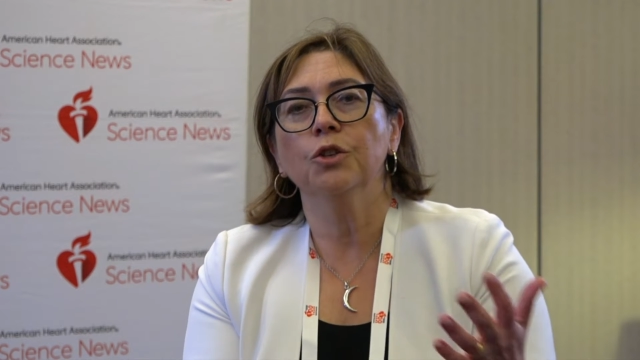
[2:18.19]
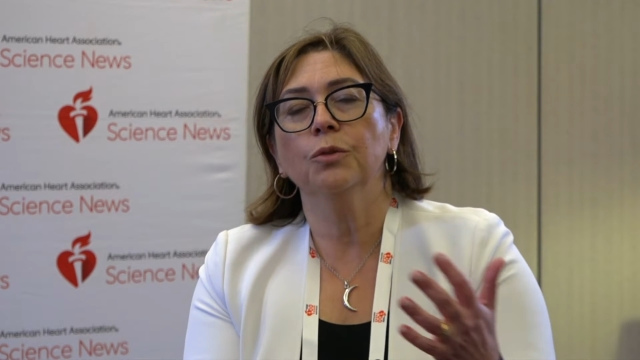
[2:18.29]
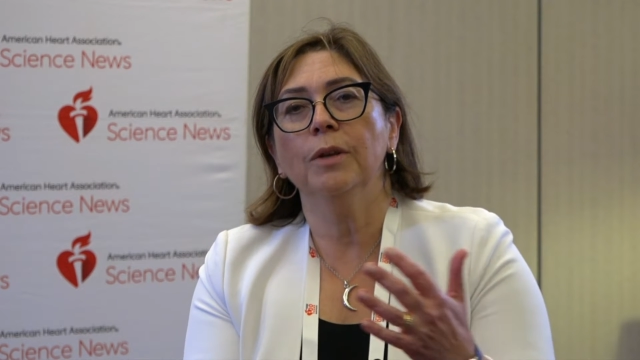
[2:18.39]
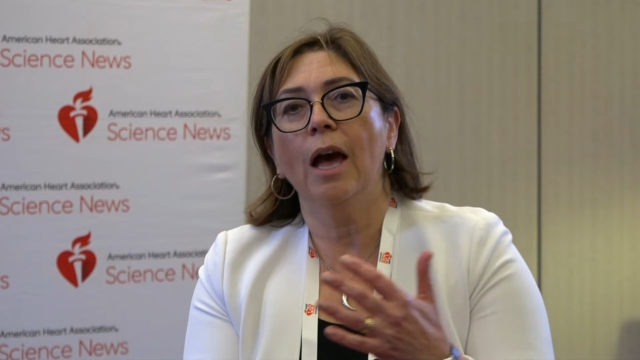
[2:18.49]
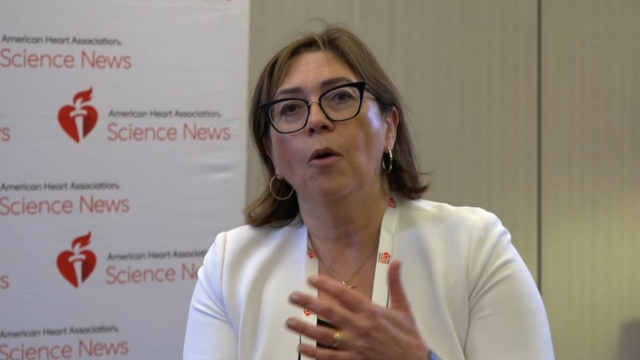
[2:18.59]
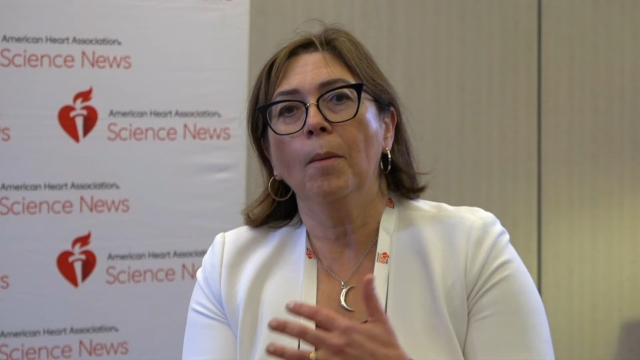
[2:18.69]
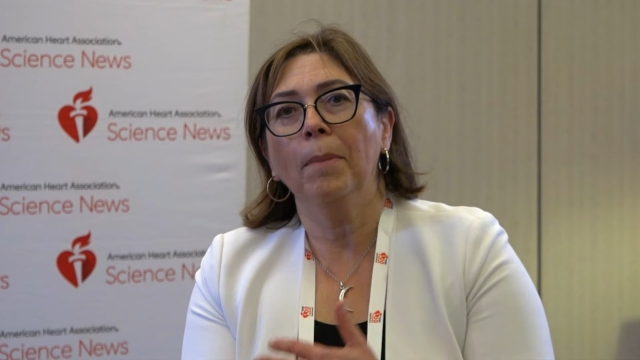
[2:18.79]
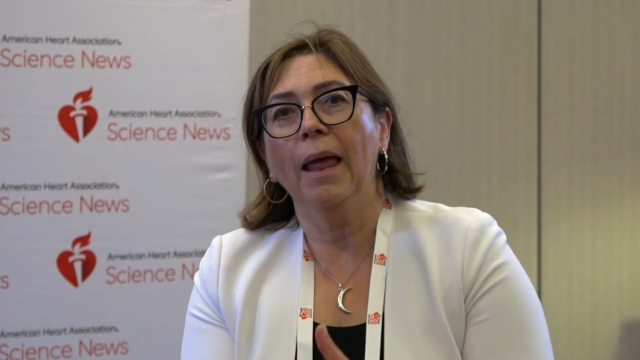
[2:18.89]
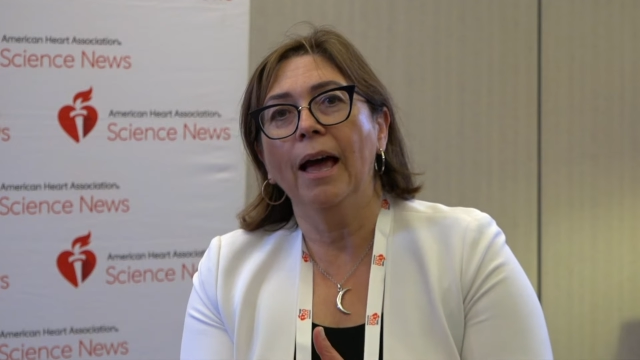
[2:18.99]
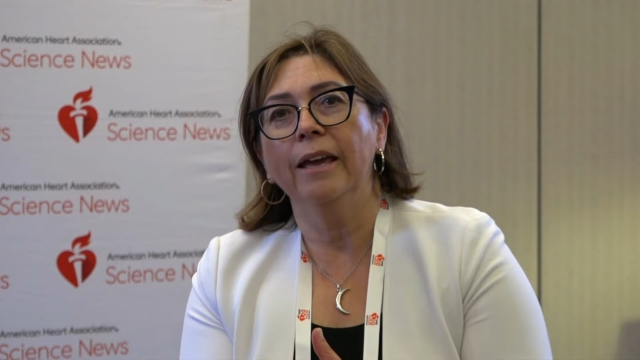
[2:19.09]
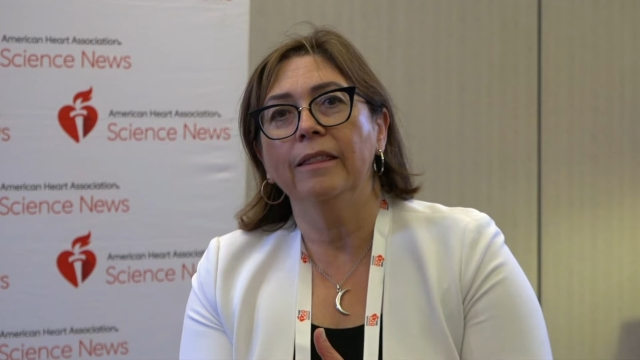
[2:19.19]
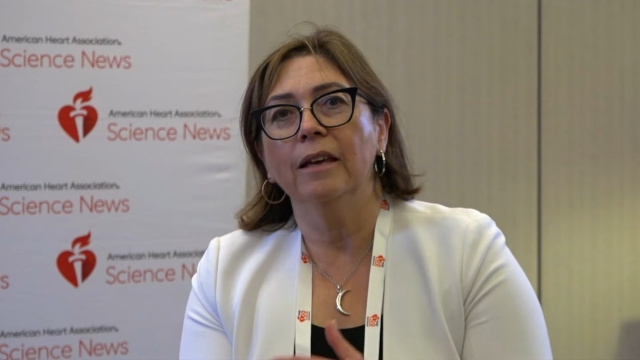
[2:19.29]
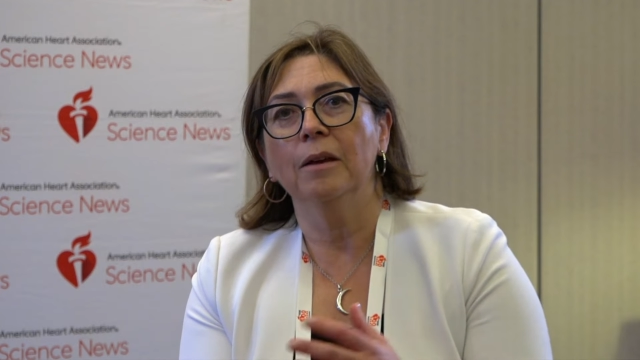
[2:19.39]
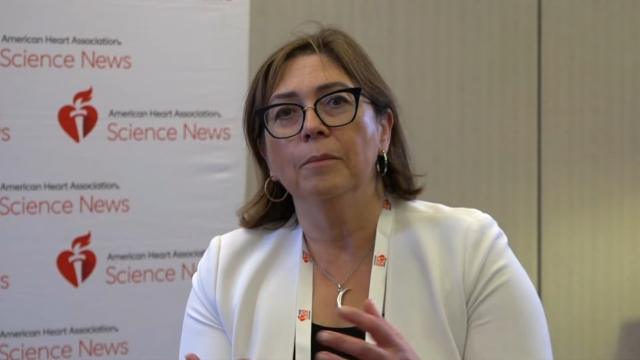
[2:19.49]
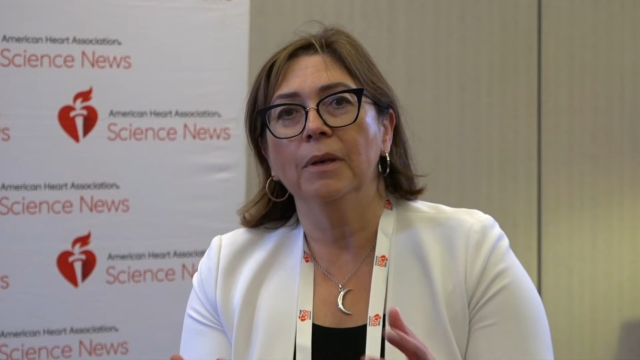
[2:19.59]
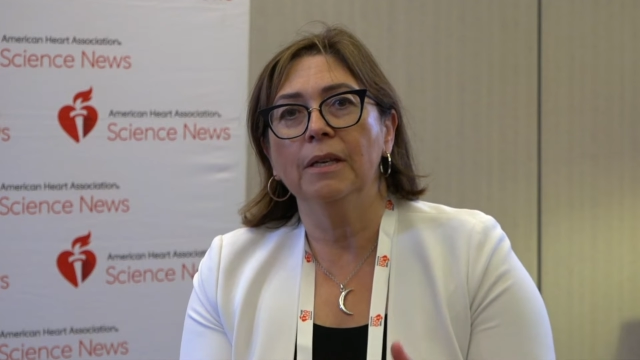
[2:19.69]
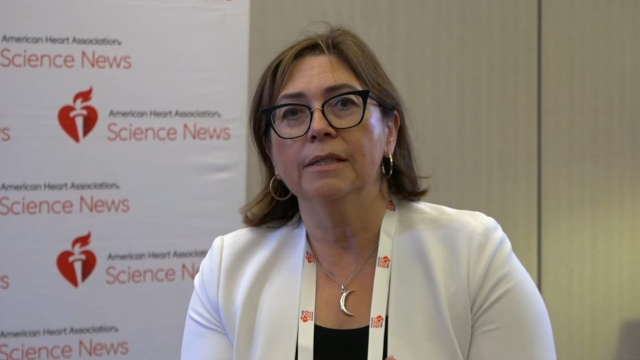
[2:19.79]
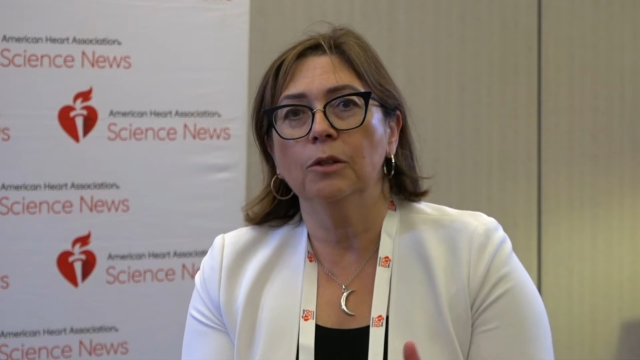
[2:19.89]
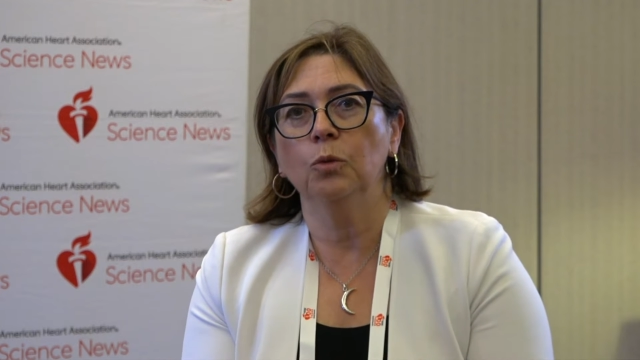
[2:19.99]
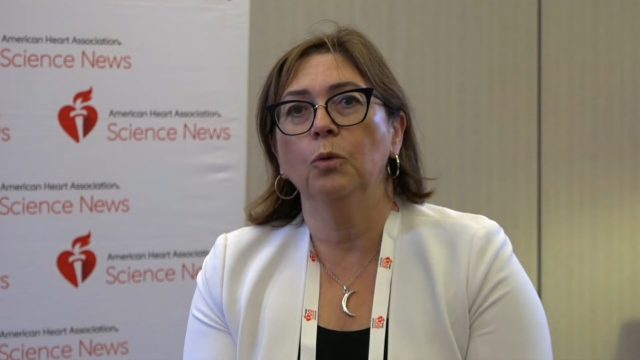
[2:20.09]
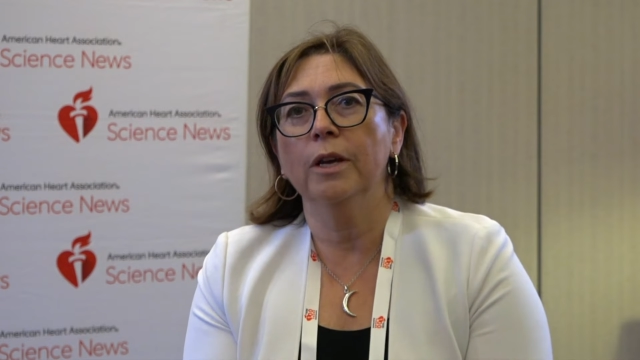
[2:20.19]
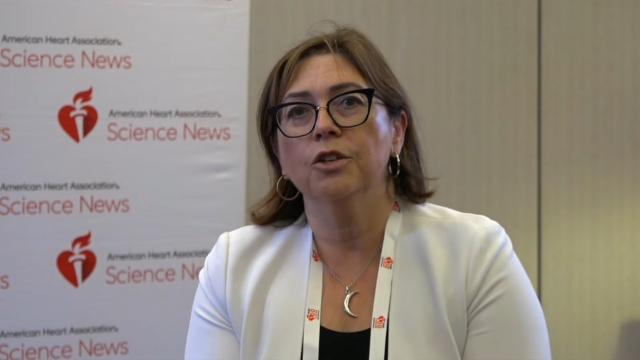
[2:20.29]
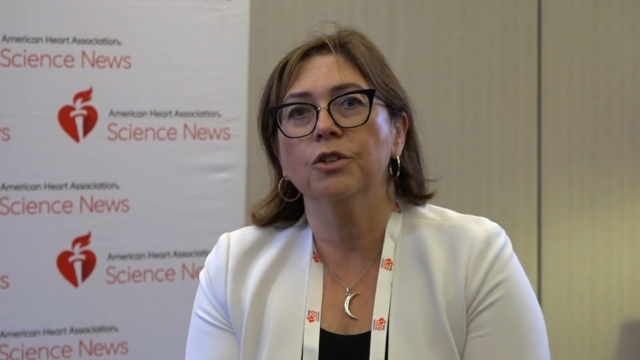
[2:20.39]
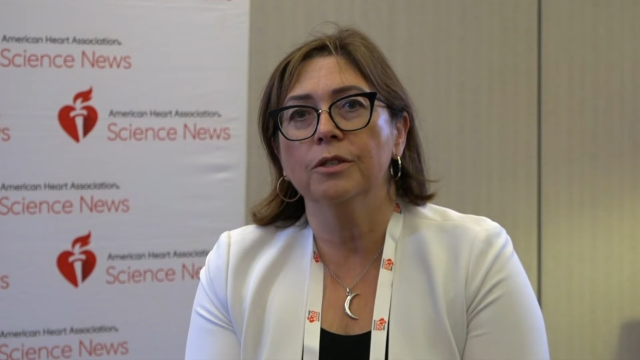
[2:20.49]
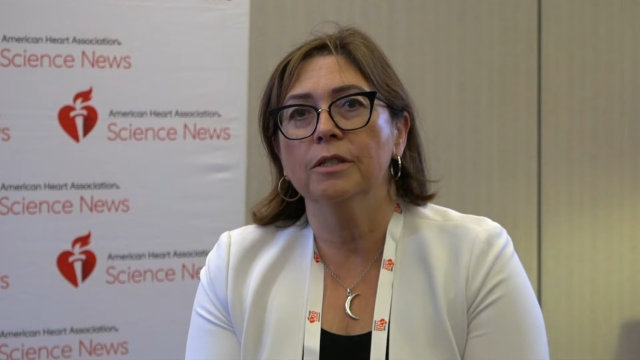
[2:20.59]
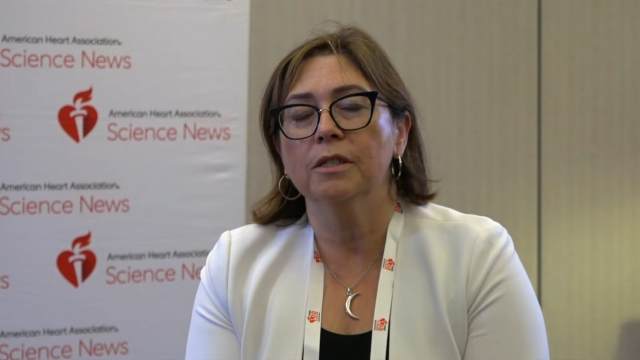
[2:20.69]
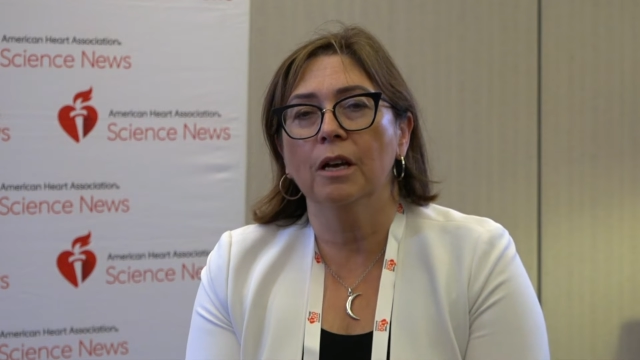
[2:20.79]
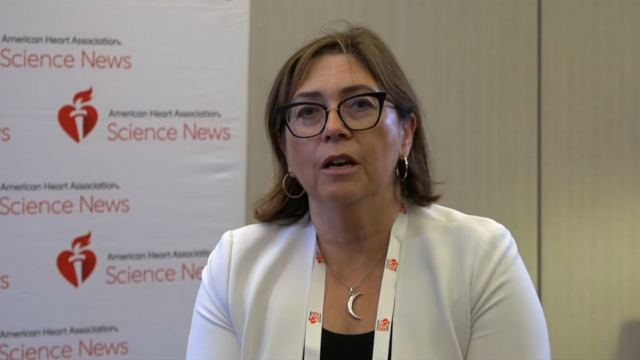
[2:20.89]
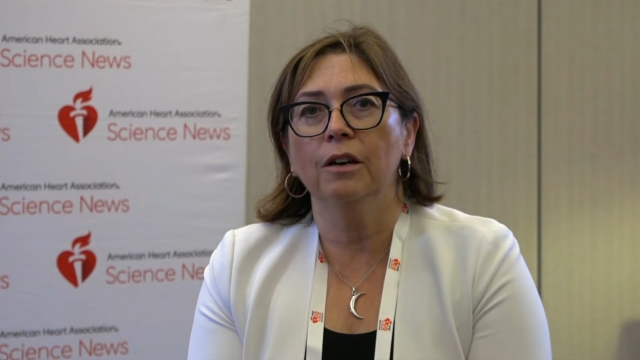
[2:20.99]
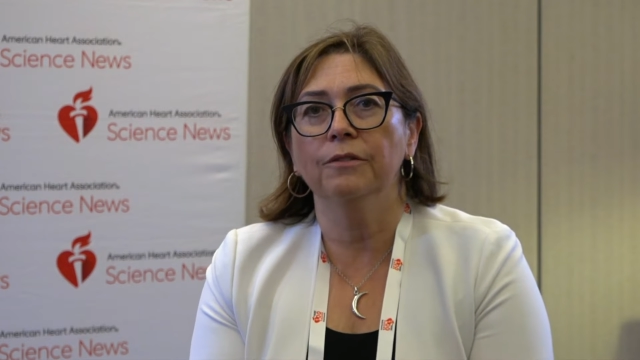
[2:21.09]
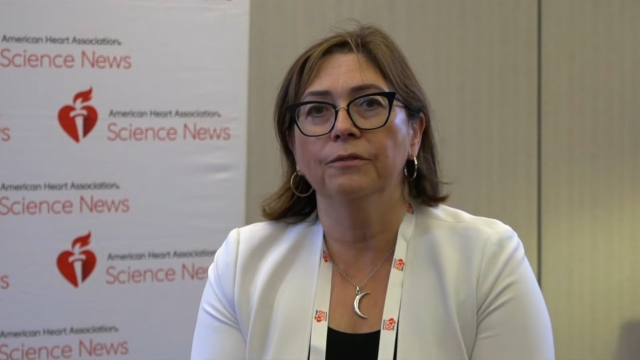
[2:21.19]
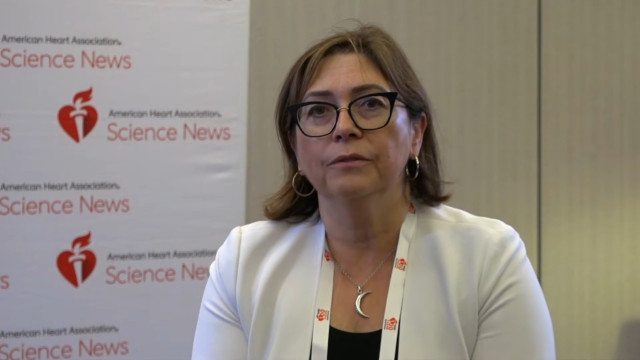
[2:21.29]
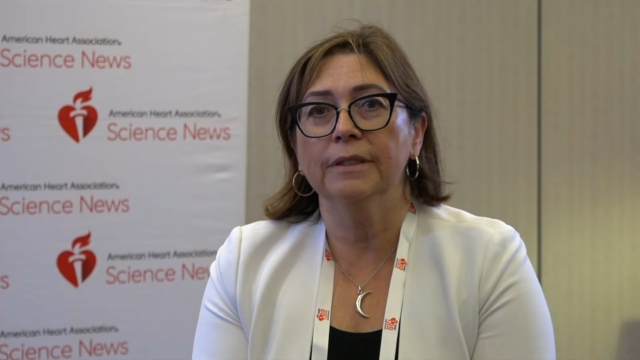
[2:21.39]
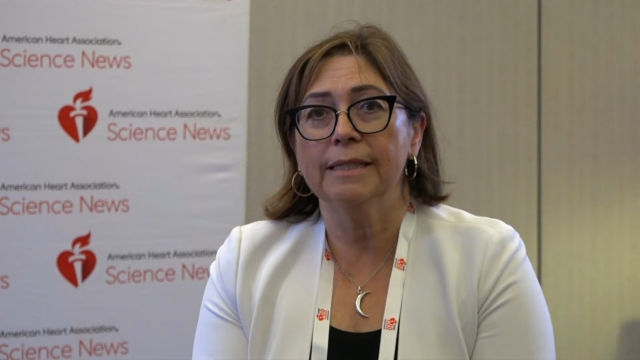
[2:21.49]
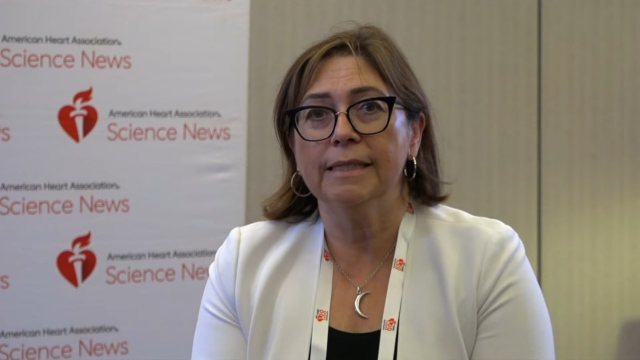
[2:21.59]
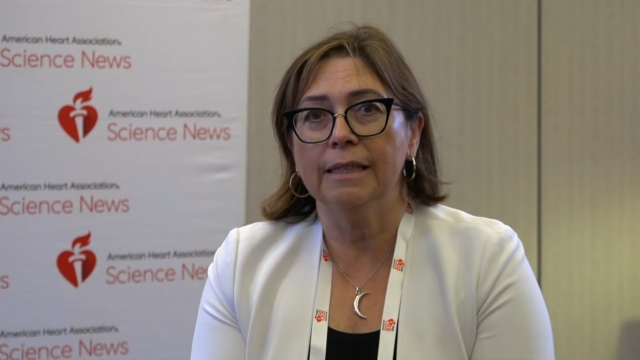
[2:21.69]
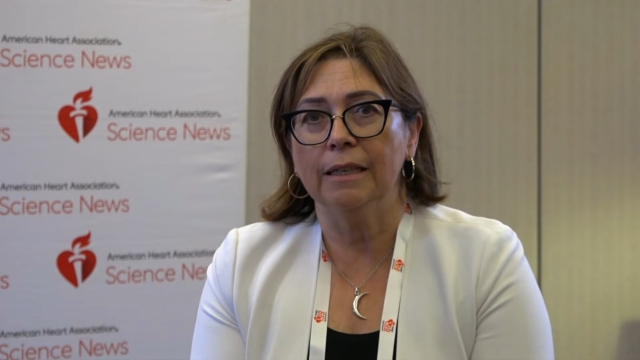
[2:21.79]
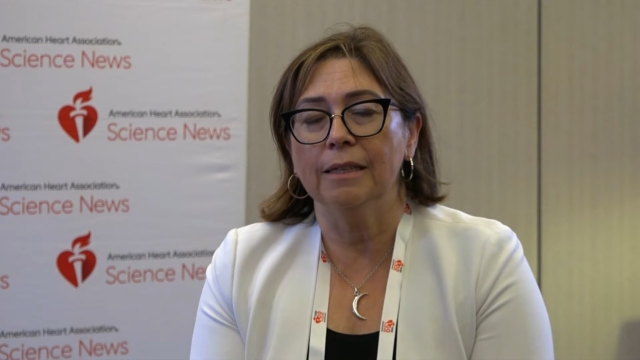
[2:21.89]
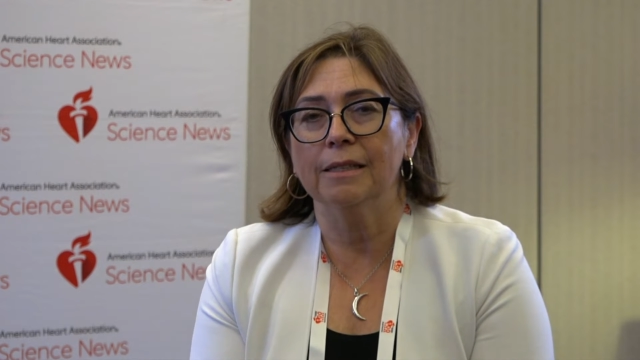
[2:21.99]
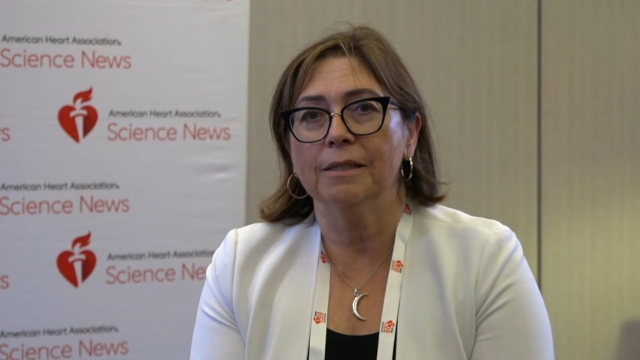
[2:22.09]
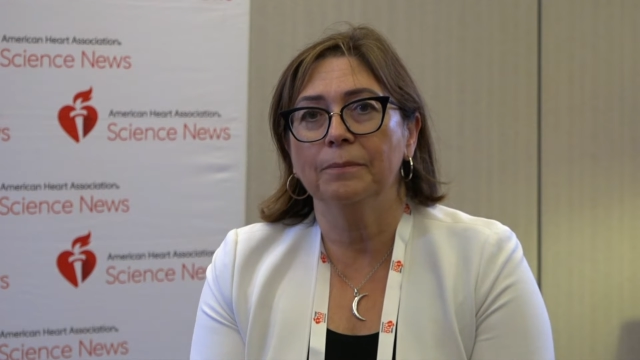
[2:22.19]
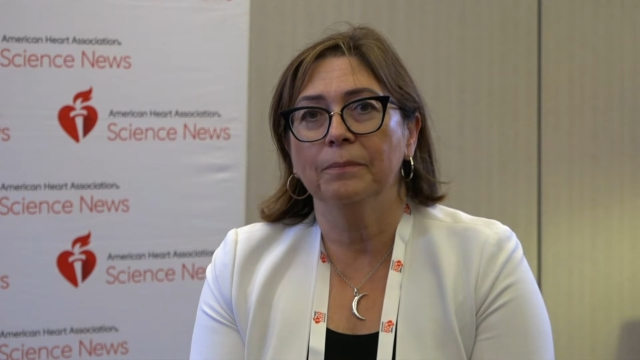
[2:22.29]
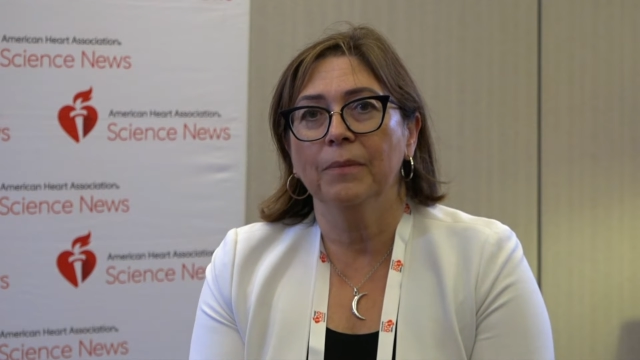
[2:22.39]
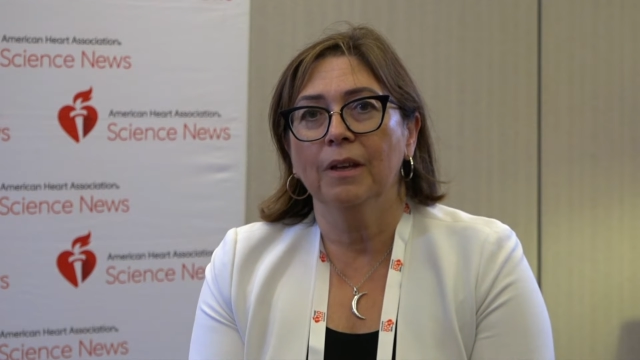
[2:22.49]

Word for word: to now apply them in situations of disease.